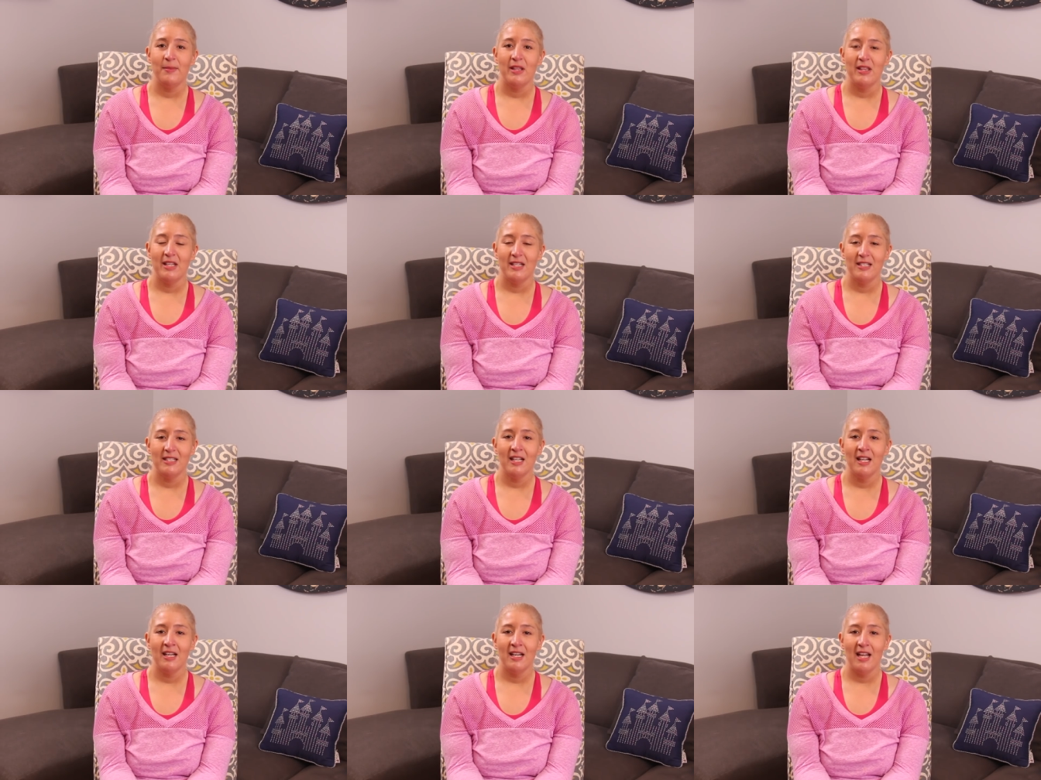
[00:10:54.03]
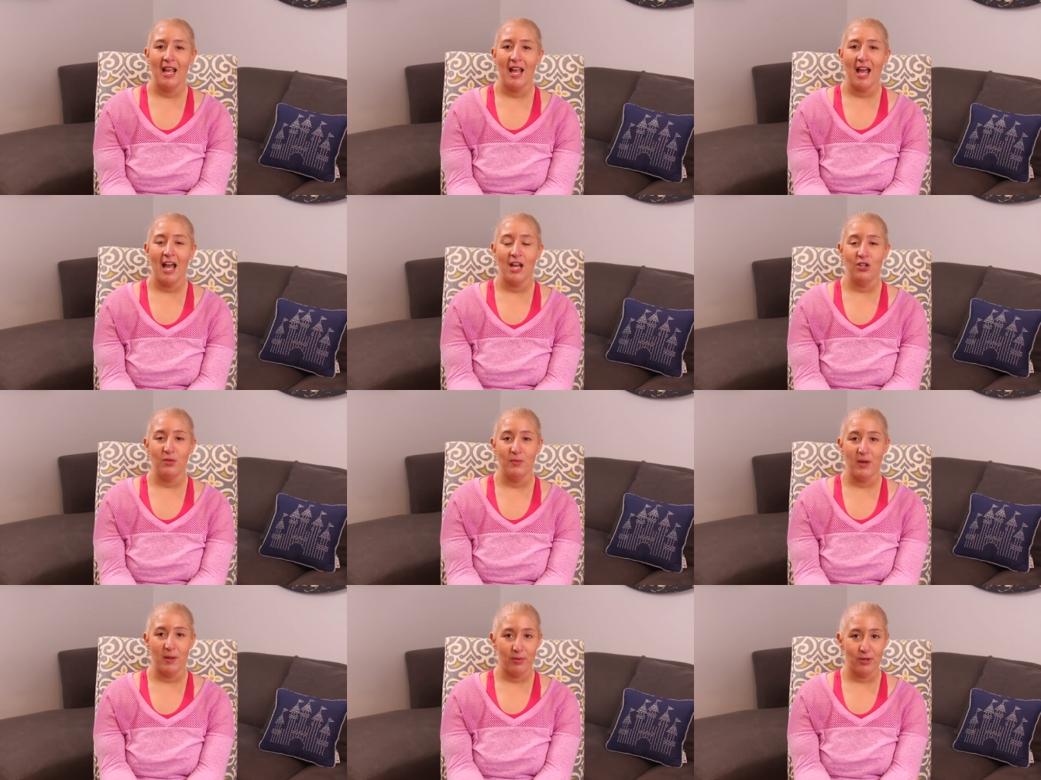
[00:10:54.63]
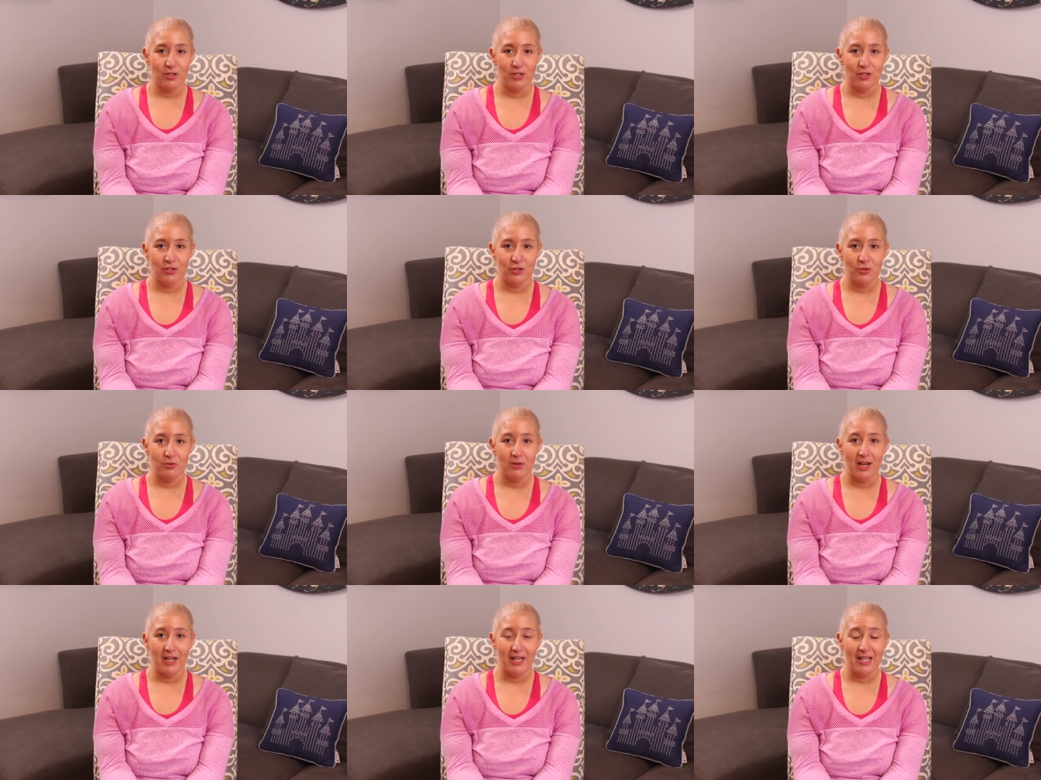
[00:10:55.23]
And then Sunday, I do my personal
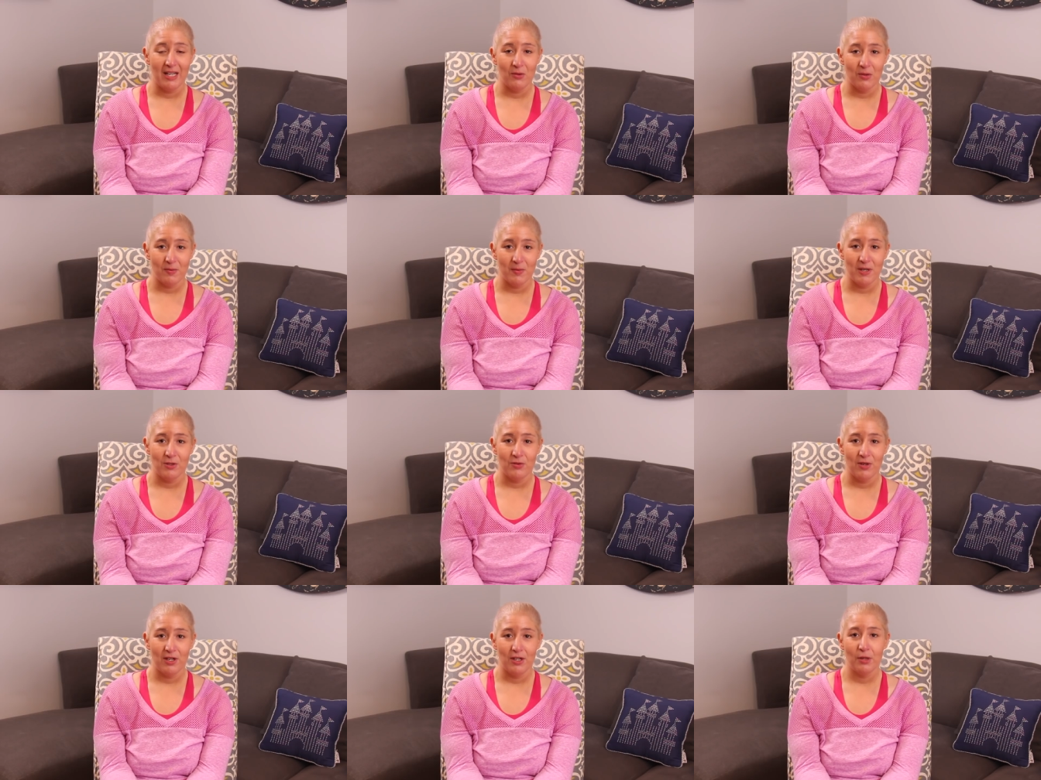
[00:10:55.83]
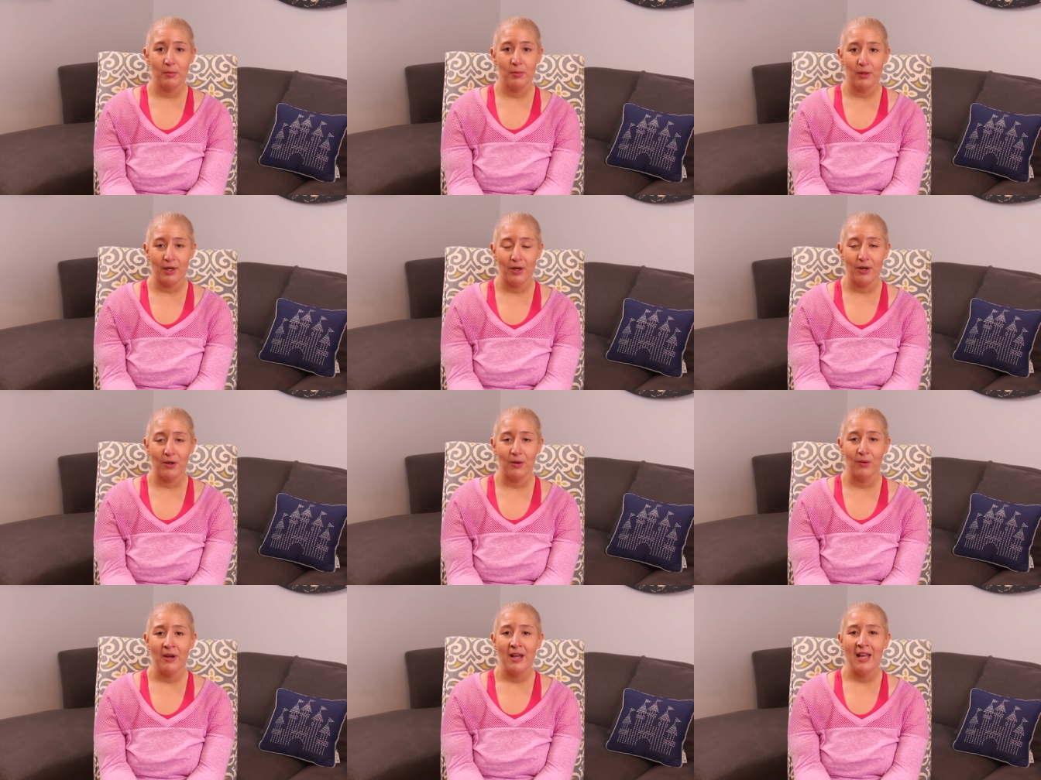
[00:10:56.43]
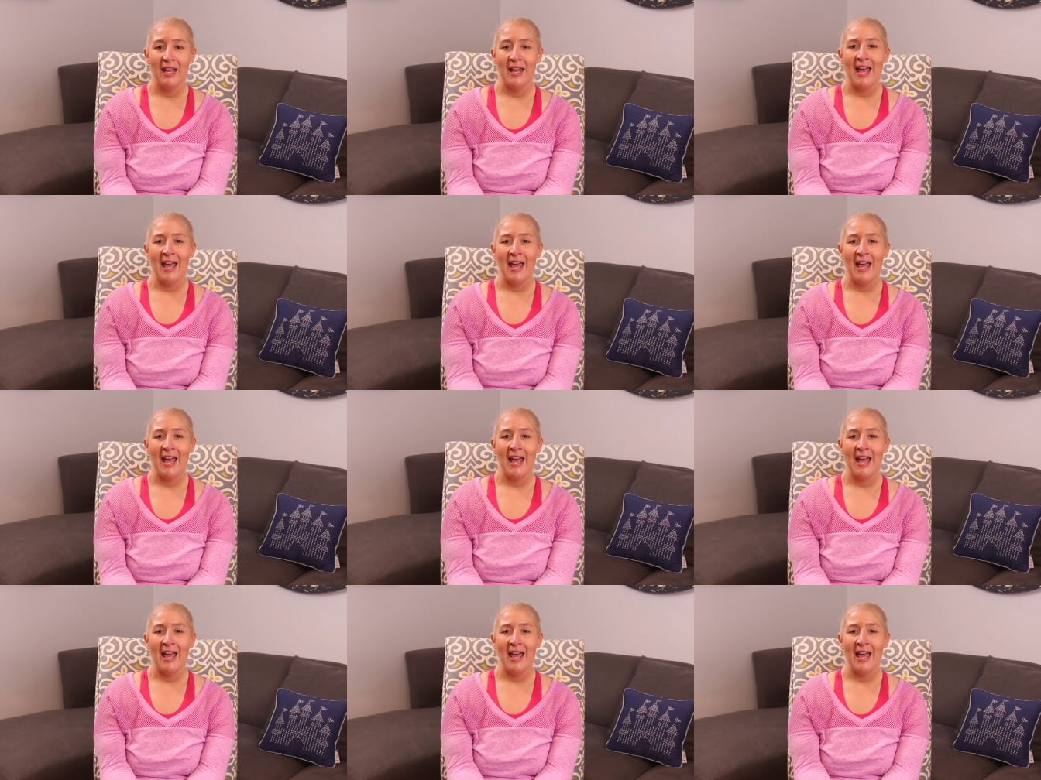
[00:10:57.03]
training with my trainer, Bo.